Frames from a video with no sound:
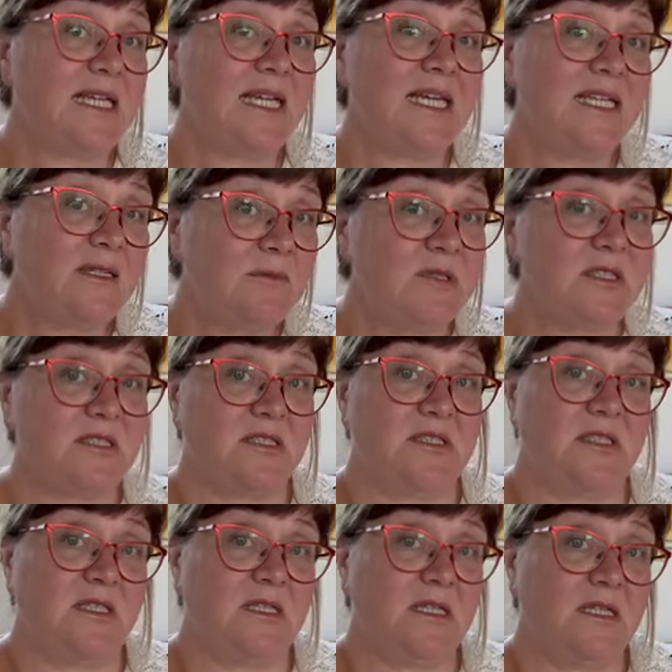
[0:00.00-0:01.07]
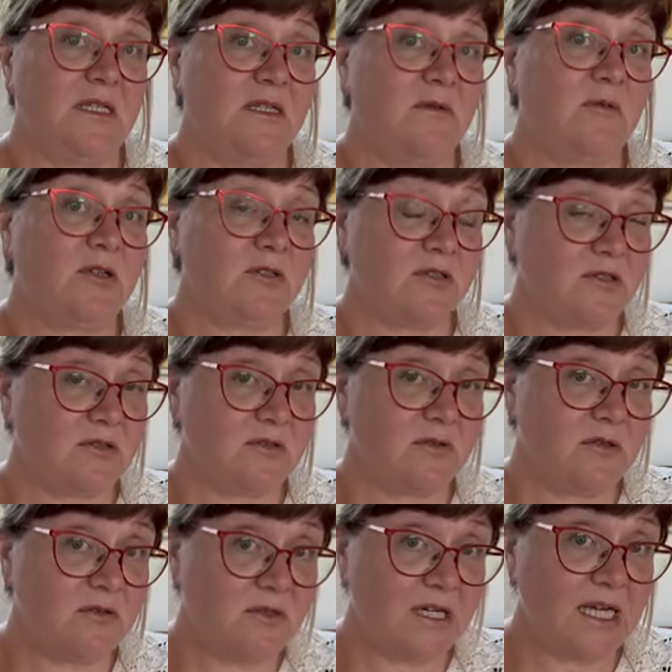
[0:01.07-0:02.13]
any machine, and he wants to
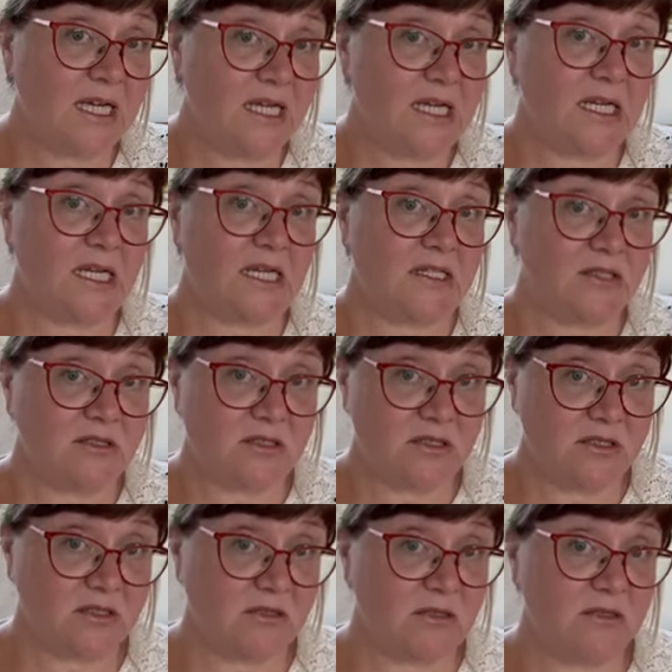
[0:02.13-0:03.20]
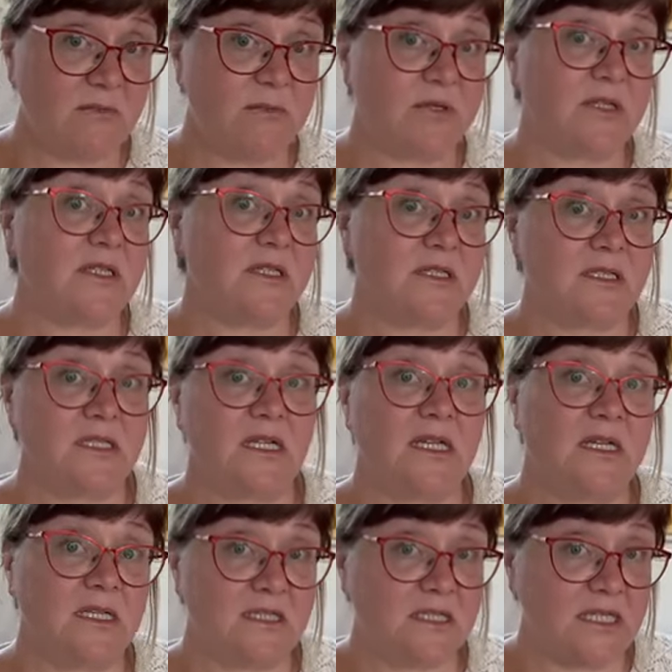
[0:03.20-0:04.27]
look at it and touch all the buttons
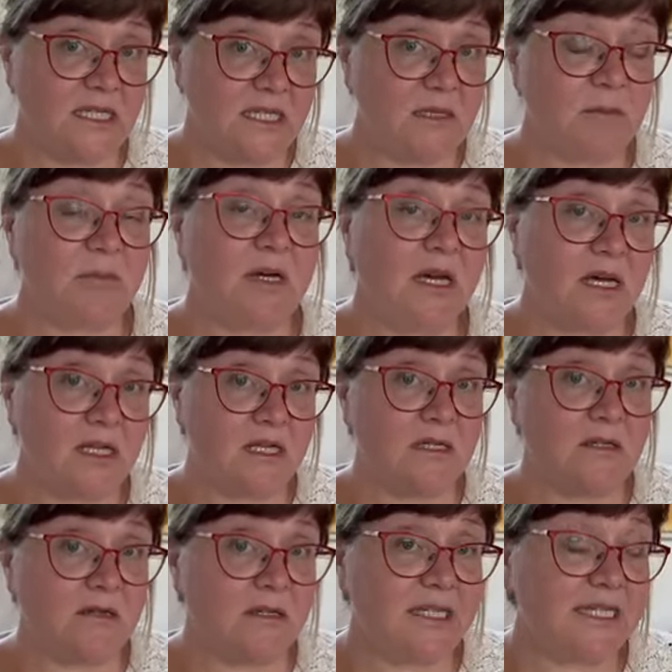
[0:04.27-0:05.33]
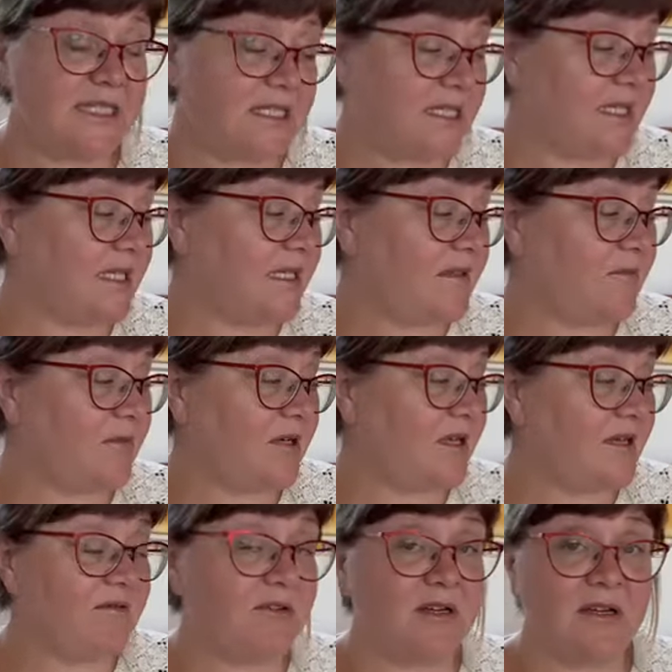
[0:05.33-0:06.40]
and take it apart and collect again,
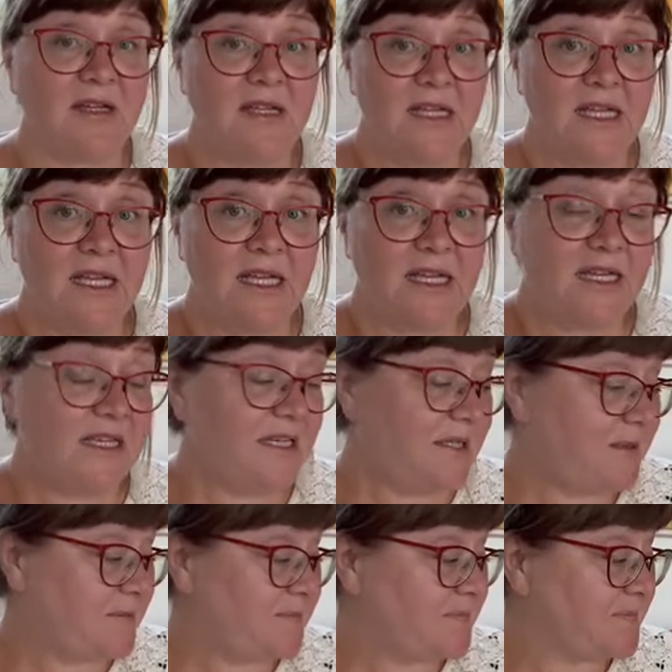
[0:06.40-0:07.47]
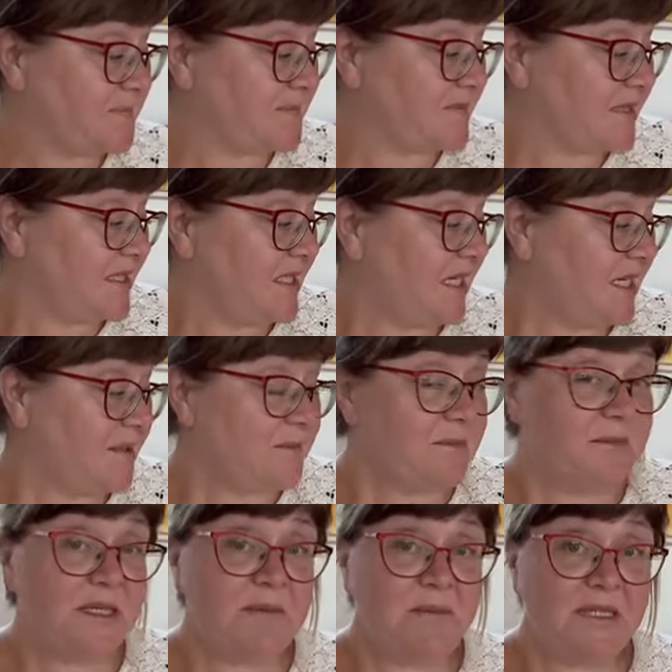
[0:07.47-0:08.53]
whatever. Yeah,
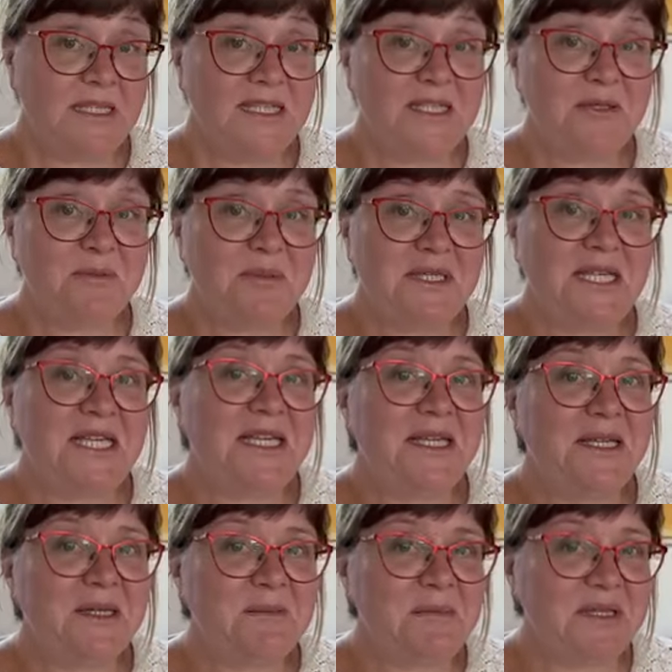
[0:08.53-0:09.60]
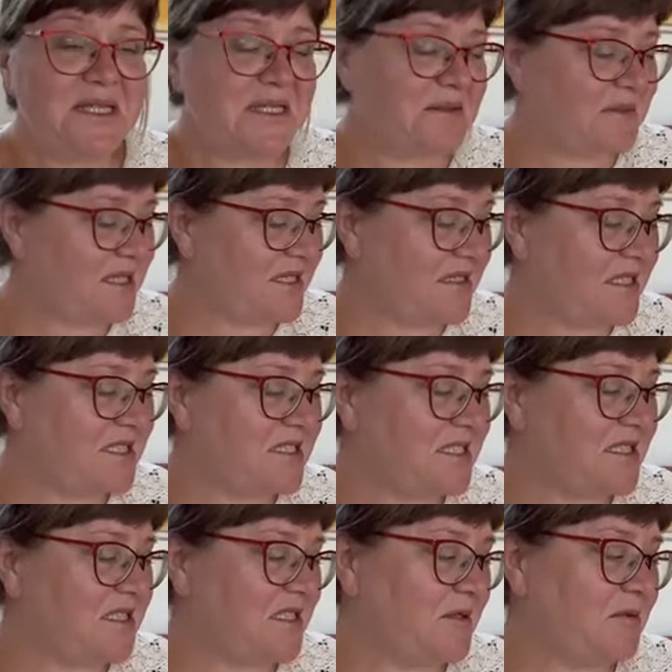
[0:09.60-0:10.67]
maybe he'll be an
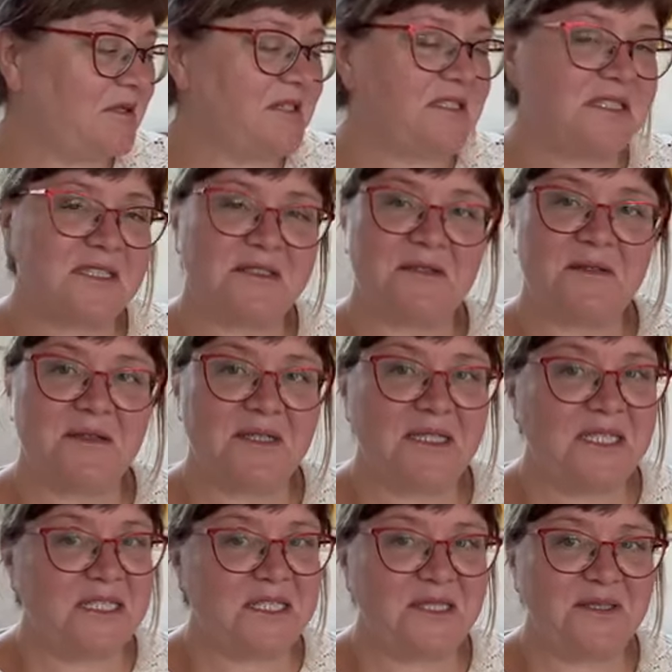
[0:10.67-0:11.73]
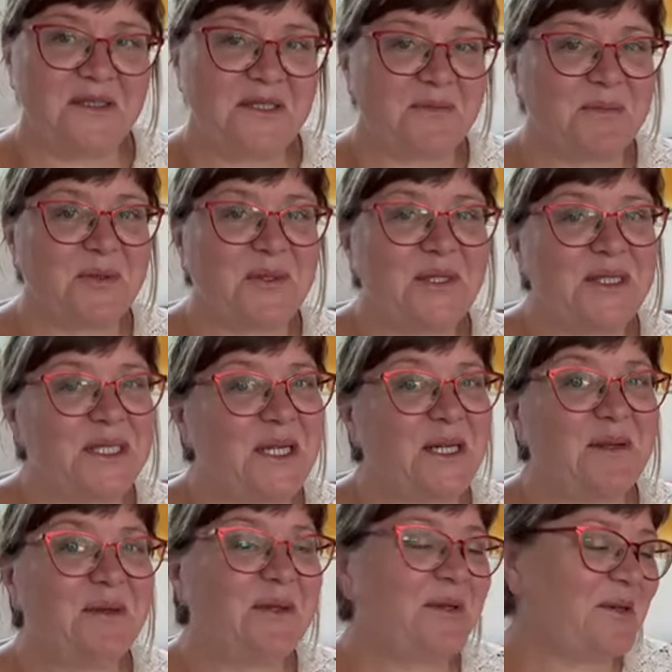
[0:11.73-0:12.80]
engineer once, or it's just boys, I
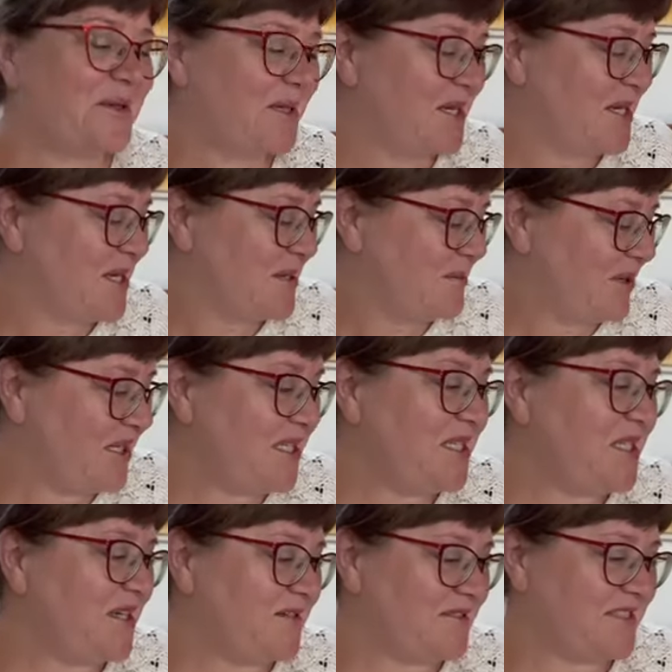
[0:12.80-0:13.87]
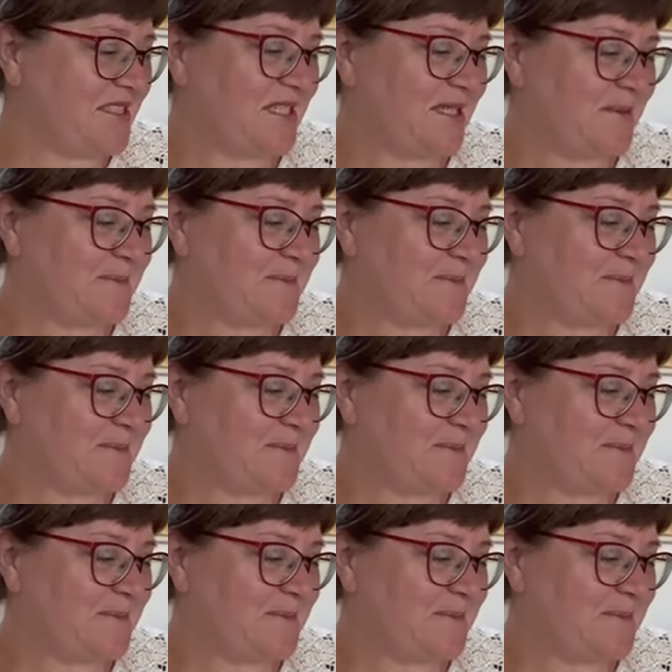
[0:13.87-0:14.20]
don't know, but he loves it.